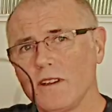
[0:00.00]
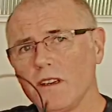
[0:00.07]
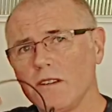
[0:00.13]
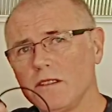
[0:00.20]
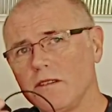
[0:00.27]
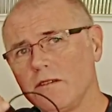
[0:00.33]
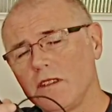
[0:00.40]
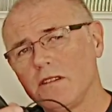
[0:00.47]

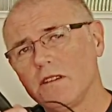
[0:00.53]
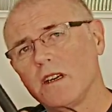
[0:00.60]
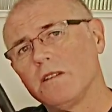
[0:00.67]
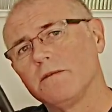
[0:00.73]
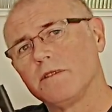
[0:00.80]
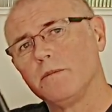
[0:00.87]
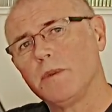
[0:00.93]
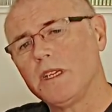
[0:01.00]
those of you who
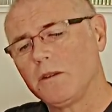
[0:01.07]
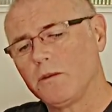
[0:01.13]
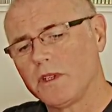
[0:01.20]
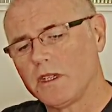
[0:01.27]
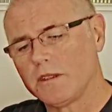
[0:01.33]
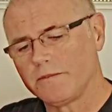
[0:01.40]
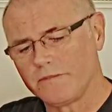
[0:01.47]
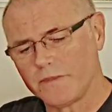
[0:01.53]
aren't familiar with
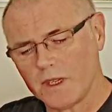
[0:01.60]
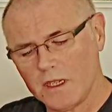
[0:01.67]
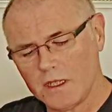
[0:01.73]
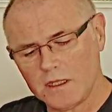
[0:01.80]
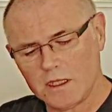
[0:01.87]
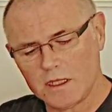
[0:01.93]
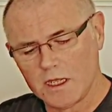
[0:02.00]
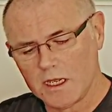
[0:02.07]
it,
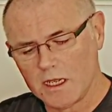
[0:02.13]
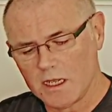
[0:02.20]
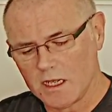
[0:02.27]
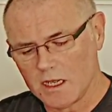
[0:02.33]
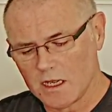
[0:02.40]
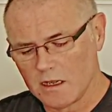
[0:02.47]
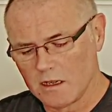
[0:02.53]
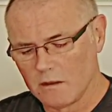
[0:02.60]
it's
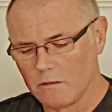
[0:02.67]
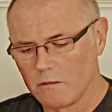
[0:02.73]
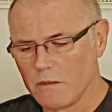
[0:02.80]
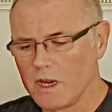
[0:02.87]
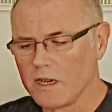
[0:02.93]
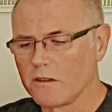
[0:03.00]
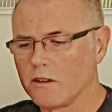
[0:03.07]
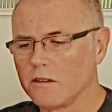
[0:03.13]
a
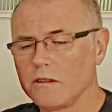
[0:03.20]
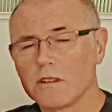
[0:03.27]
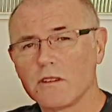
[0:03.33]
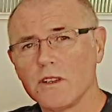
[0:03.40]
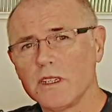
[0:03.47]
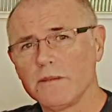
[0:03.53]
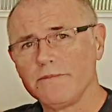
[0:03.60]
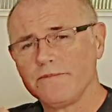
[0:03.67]
micro
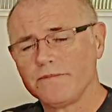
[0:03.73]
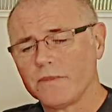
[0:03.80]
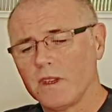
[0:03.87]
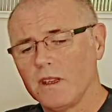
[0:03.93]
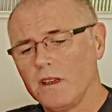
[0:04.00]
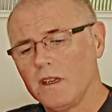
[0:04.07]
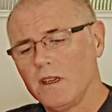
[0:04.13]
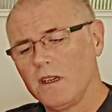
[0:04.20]
screen
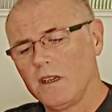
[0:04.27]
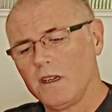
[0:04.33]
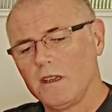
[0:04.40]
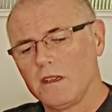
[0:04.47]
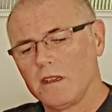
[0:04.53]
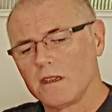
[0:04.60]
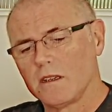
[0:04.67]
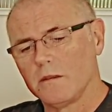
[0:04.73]

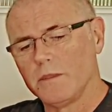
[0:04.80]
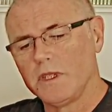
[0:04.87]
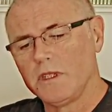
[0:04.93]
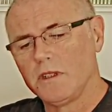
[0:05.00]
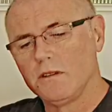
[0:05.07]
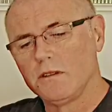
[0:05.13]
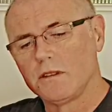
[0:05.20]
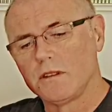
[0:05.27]
that can be
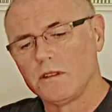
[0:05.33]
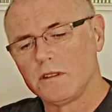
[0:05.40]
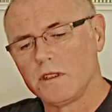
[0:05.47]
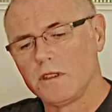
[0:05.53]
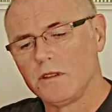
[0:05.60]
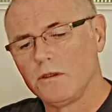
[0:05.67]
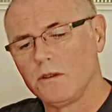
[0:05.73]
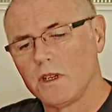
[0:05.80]
used
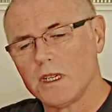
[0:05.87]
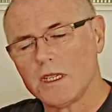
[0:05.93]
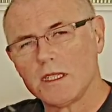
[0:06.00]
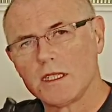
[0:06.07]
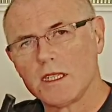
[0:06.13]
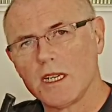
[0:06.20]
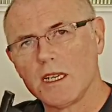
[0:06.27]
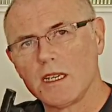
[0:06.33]
to
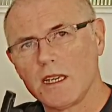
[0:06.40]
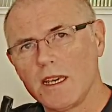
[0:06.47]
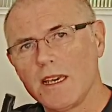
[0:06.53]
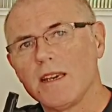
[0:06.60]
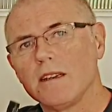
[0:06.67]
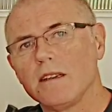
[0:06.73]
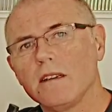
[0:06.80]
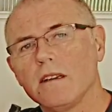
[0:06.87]
take
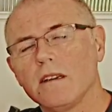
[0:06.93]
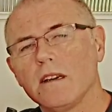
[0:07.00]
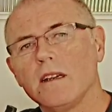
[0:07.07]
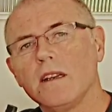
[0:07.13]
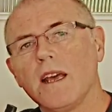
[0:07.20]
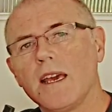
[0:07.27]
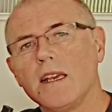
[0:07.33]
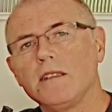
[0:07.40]
in
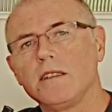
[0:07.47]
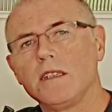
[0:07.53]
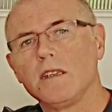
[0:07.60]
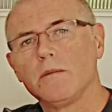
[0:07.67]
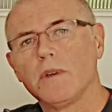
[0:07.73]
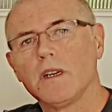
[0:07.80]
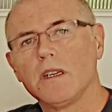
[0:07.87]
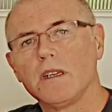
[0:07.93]
an
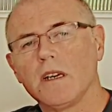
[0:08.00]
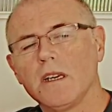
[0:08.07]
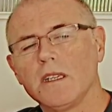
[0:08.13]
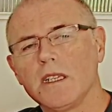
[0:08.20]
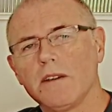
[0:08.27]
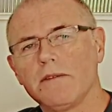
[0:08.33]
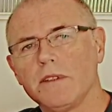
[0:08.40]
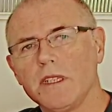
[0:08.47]
HDMI high
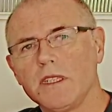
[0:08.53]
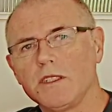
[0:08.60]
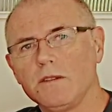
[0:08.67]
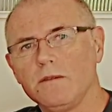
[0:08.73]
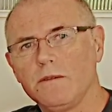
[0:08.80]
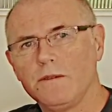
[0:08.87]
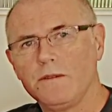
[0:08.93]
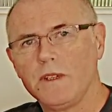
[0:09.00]

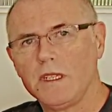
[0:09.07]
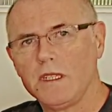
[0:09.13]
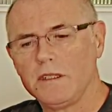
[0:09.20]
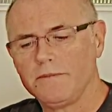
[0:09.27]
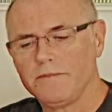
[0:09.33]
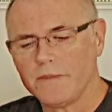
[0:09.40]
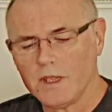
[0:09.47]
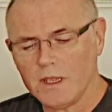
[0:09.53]
definition feed.
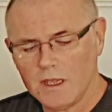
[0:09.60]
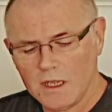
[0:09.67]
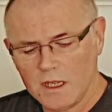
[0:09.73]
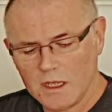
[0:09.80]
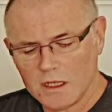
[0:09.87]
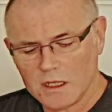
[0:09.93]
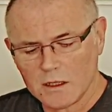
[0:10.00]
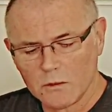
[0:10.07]

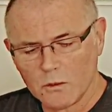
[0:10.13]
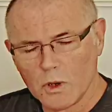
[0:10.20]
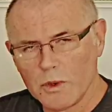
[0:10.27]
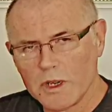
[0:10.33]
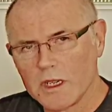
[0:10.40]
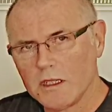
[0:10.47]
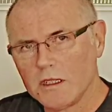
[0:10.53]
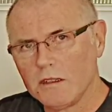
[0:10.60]
What we're
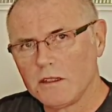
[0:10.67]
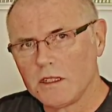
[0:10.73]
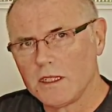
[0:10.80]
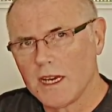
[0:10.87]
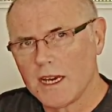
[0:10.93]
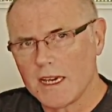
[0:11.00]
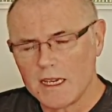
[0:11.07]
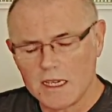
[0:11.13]
going to do
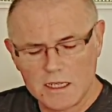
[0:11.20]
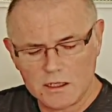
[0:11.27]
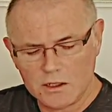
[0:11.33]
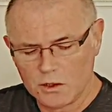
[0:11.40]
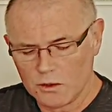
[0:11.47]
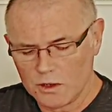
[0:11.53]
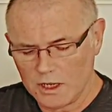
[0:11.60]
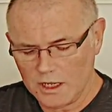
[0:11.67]
today is
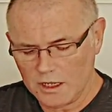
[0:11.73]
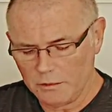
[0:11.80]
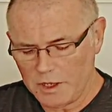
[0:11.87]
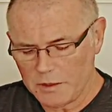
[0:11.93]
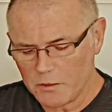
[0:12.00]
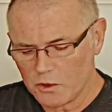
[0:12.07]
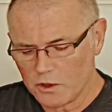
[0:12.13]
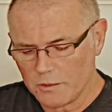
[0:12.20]
talk a little
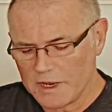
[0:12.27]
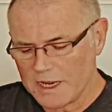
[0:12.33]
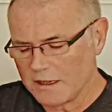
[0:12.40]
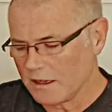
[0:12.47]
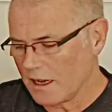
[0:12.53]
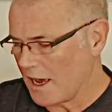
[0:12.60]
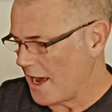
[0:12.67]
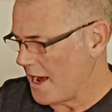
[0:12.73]
bit more about
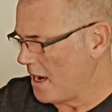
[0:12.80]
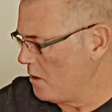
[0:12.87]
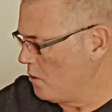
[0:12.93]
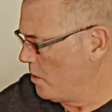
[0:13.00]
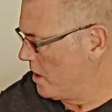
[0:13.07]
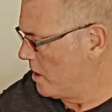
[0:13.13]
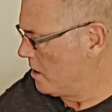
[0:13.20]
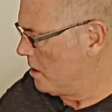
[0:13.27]
how
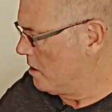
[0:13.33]
we can